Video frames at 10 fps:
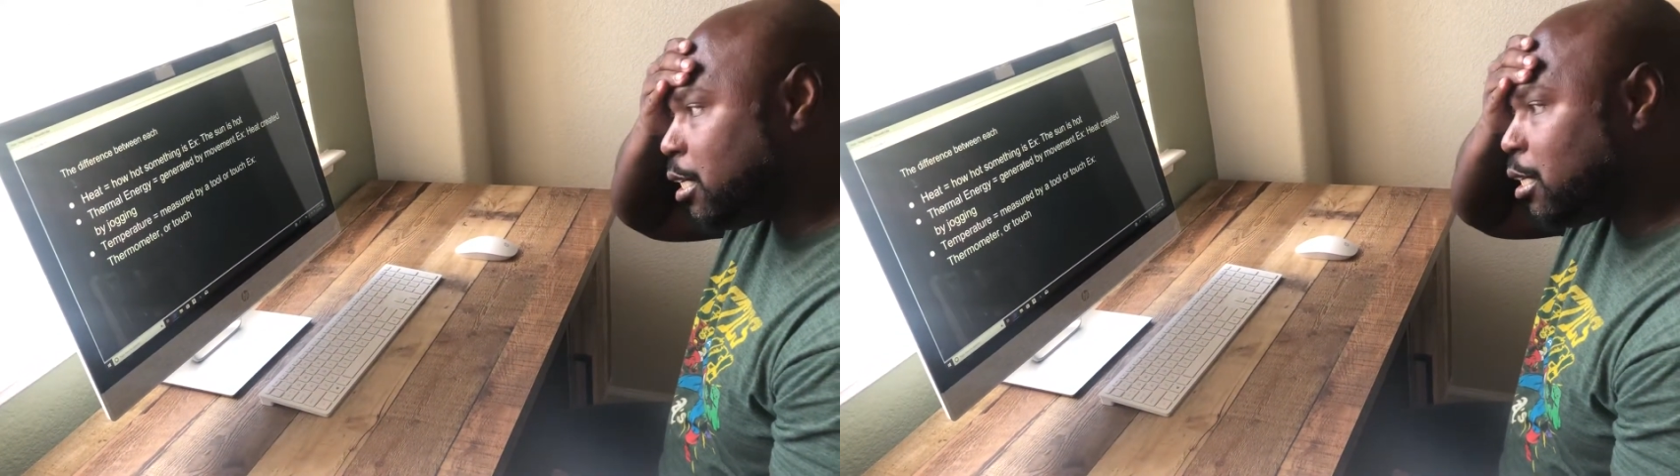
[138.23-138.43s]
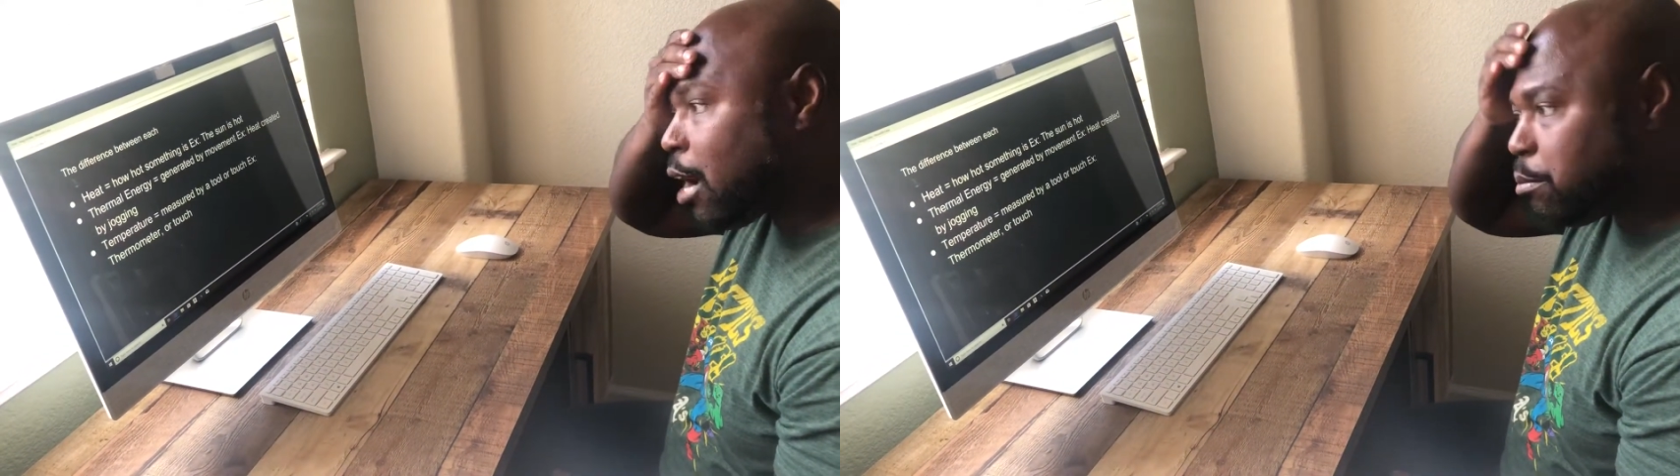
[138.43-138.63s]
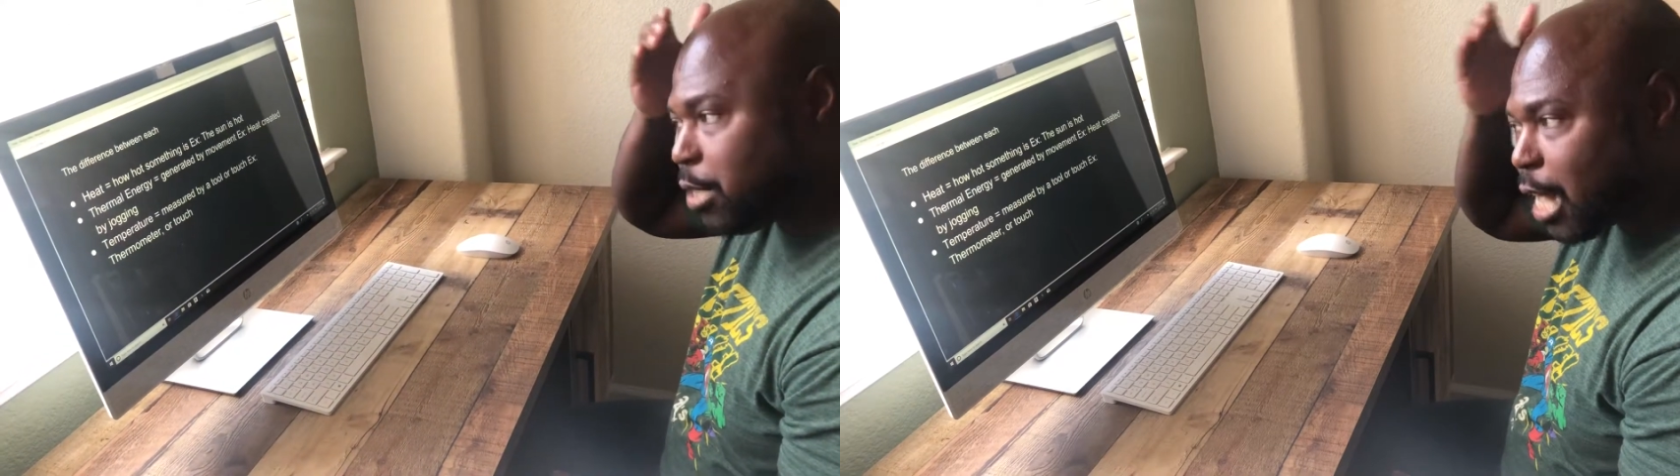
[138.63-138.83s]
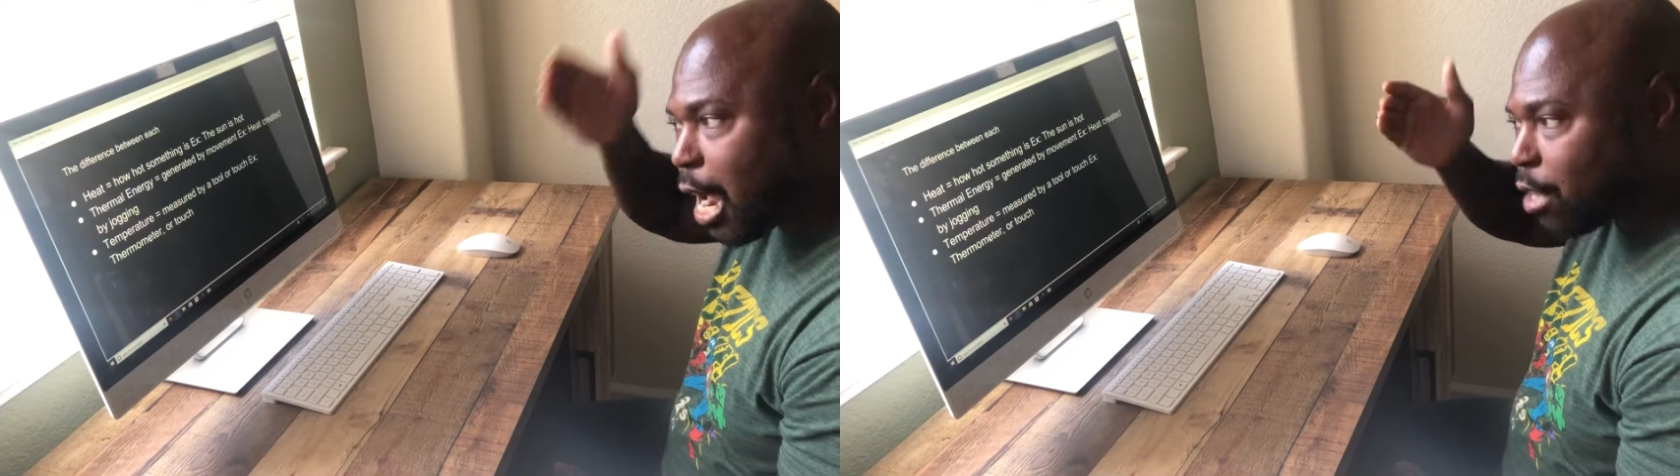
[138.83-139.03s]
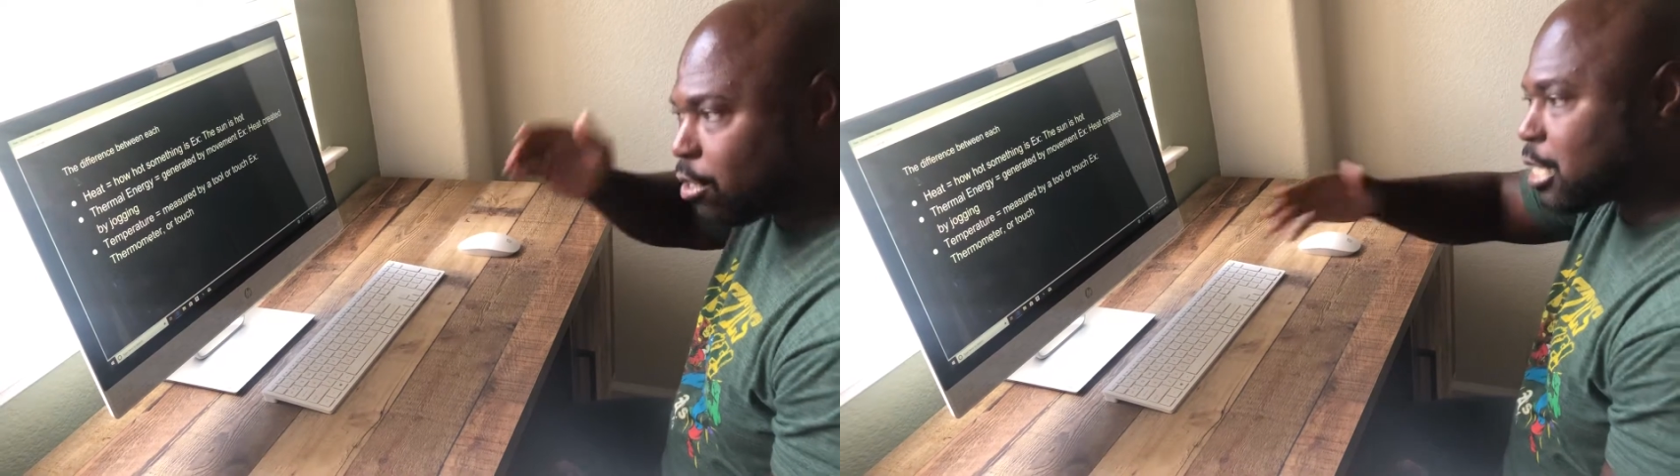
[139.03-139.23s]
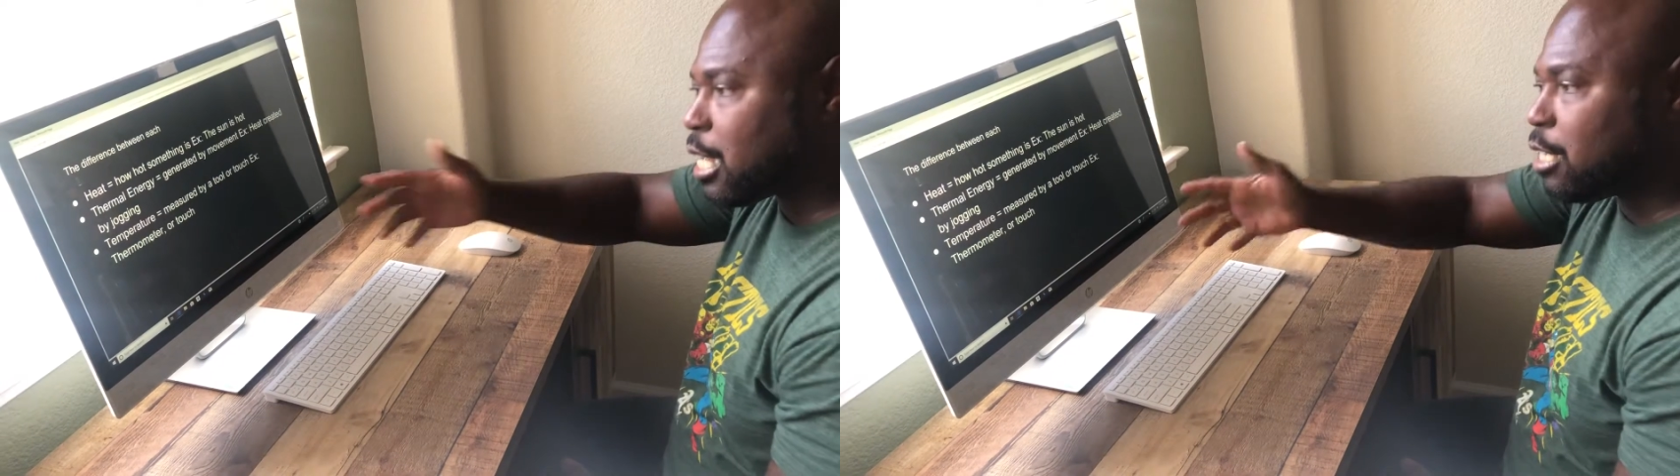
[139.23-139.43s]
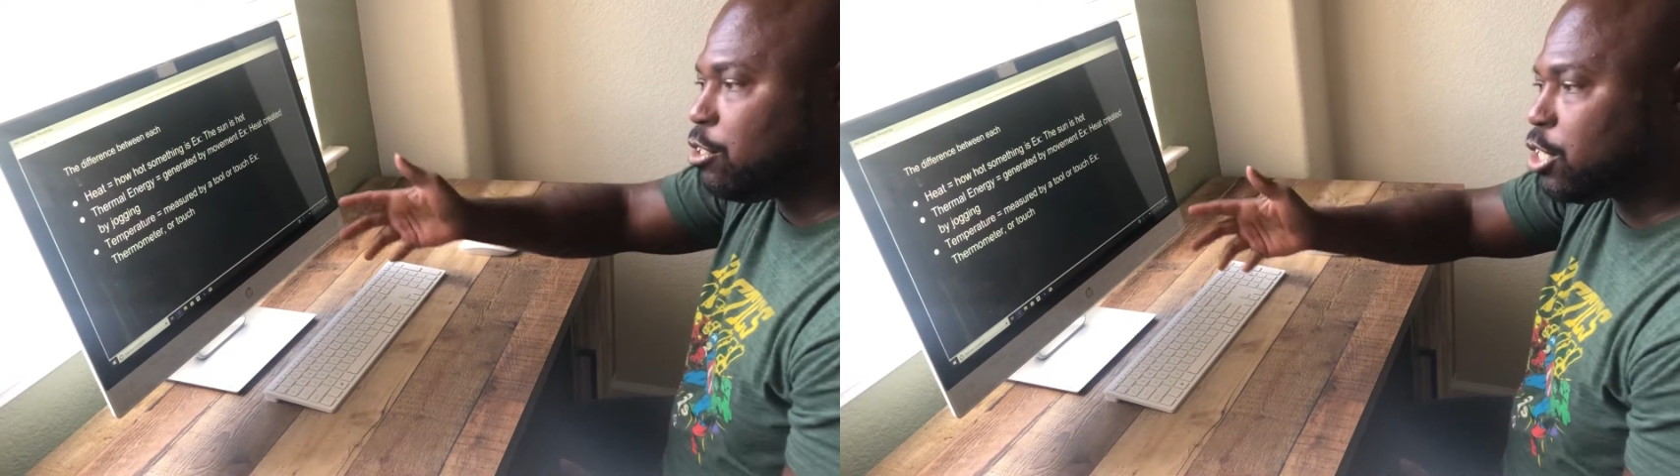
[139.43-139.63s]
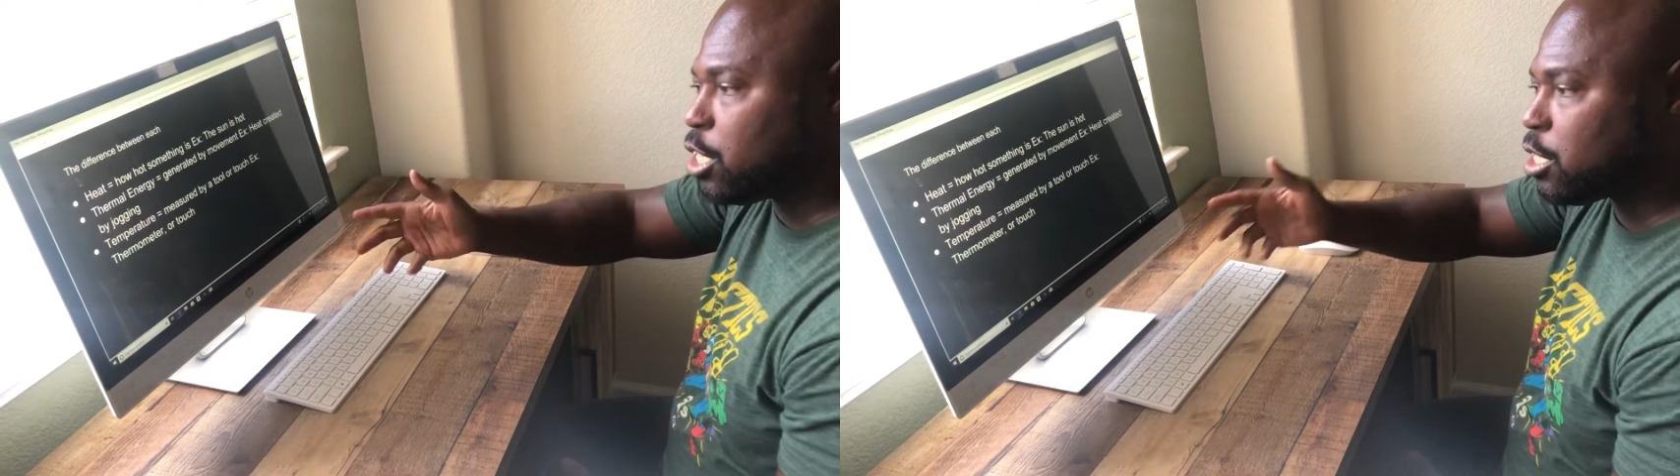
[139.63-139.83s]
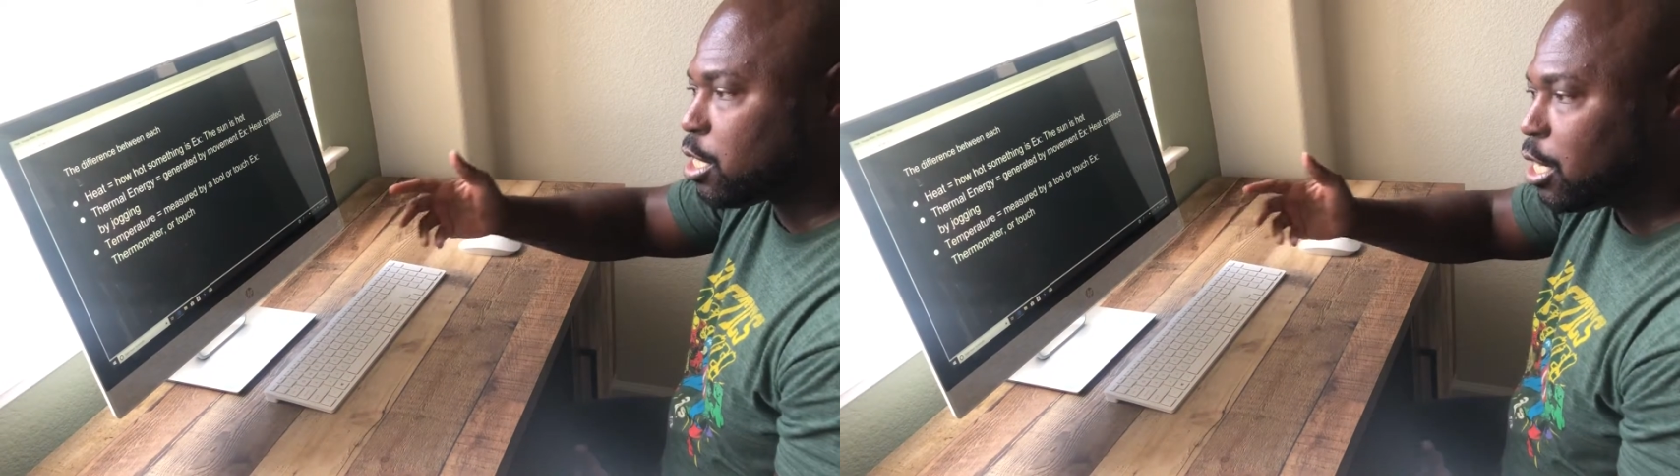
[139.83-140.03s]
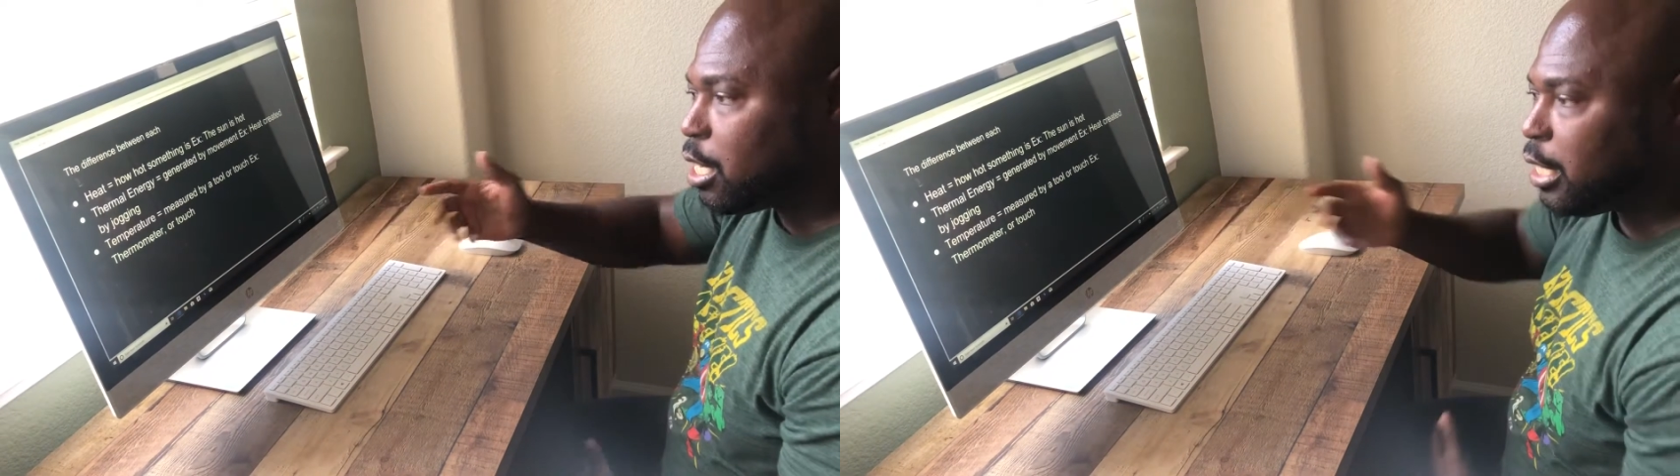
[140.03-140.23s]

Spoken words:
I'll be hotter. That's how you judge